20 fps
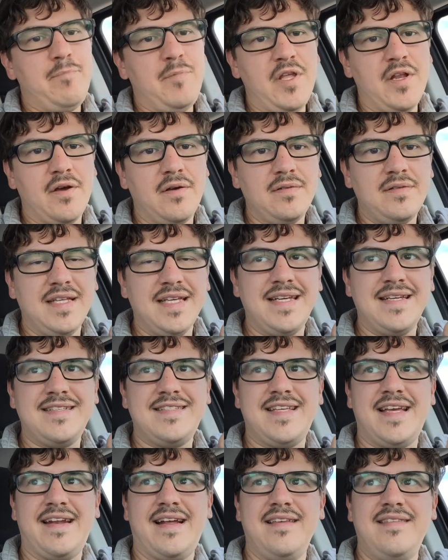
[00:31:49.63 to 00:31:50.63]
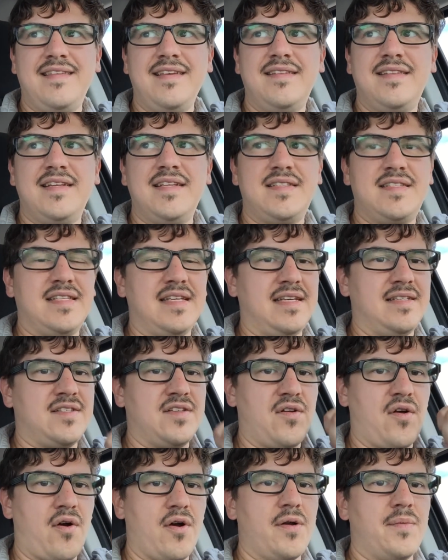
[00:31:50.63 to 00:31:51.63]
you know, like I said, I think that it's
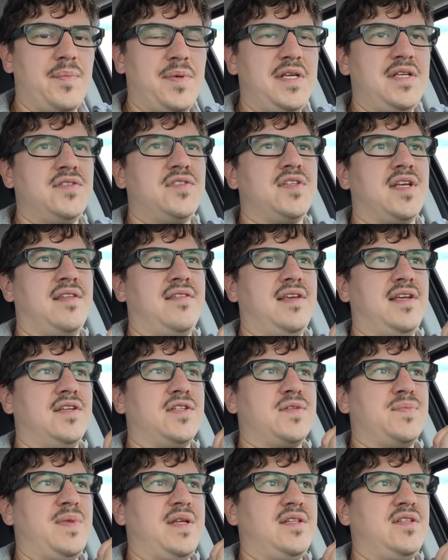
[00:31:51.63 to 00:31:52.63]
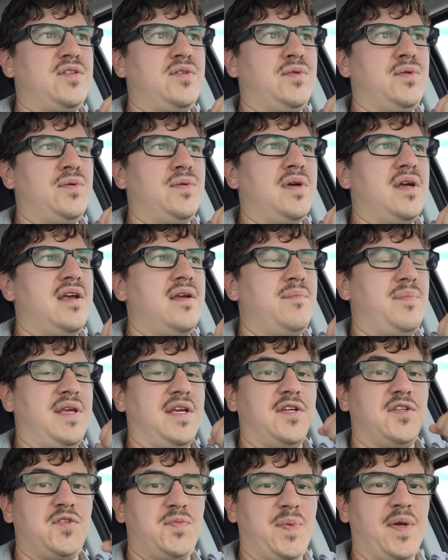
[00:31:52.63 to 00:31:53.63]
an art piece. I think it's meant to be
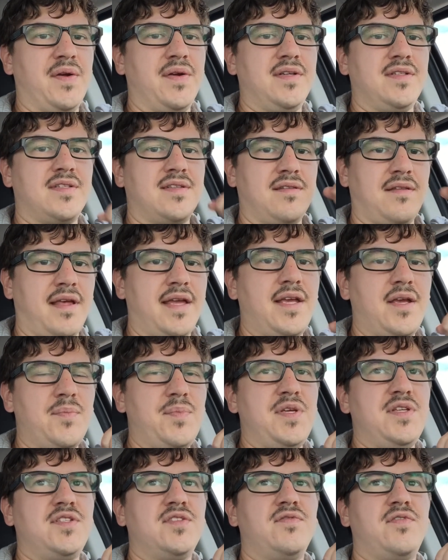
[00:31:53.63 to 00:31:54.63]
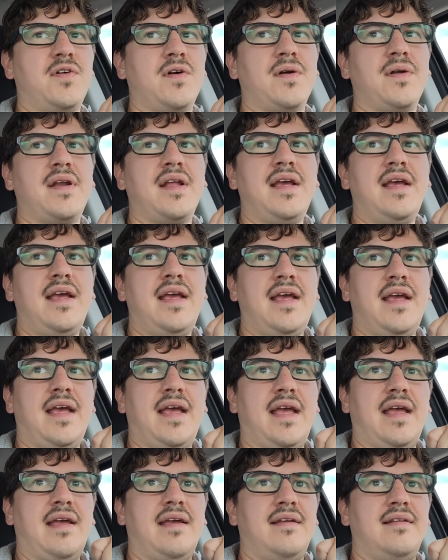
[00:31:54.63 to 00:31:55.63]
experienced like a piece of art,
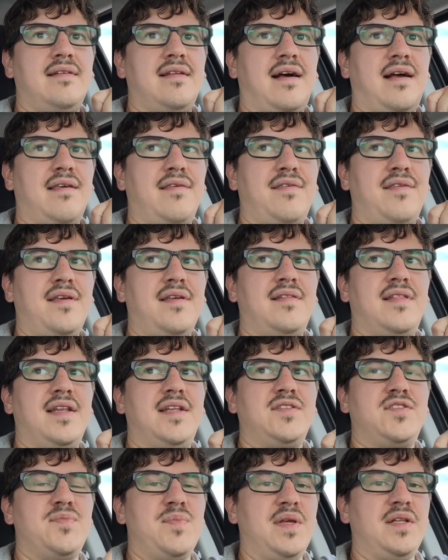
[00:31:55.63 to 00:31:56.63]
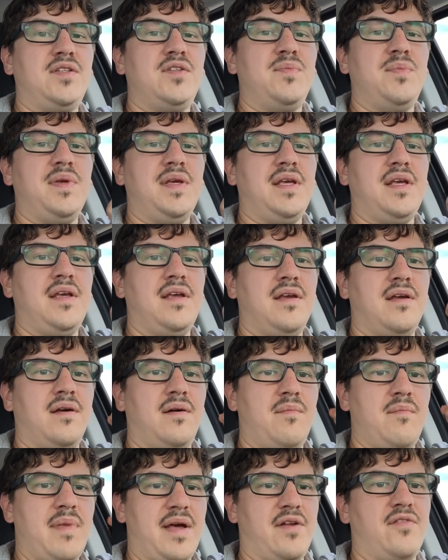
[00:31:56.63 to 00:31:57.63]
and I think that it's meant to be
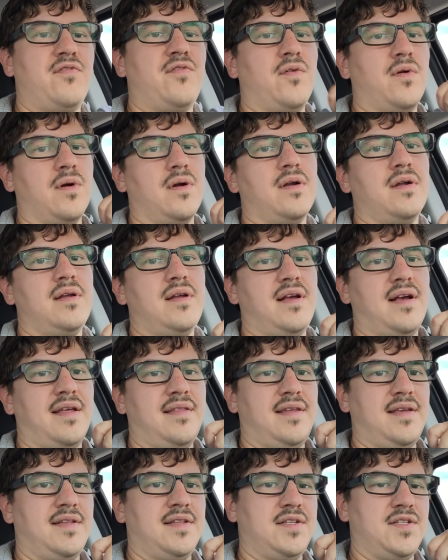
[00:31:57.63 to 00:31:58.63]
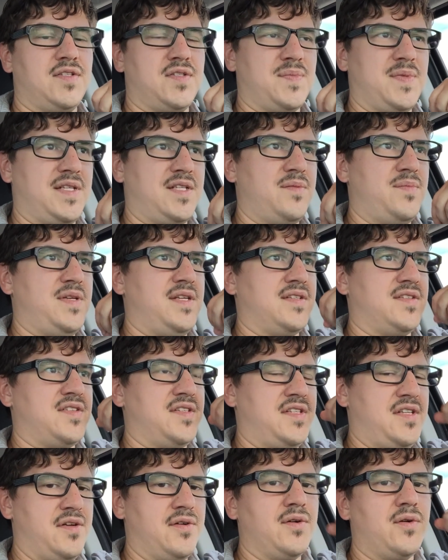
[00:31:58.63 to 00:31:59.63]
a metaphor. I think that it's meant to be a
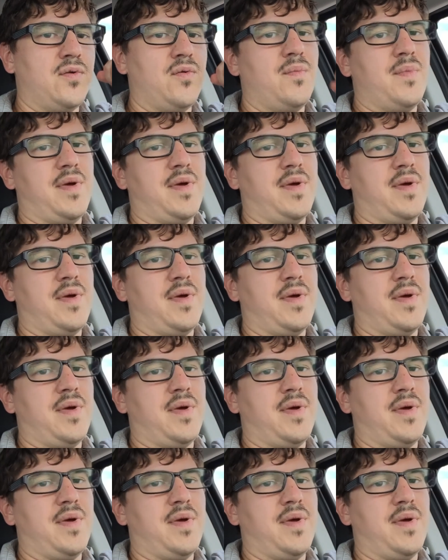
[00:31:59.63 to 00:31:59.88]
satirical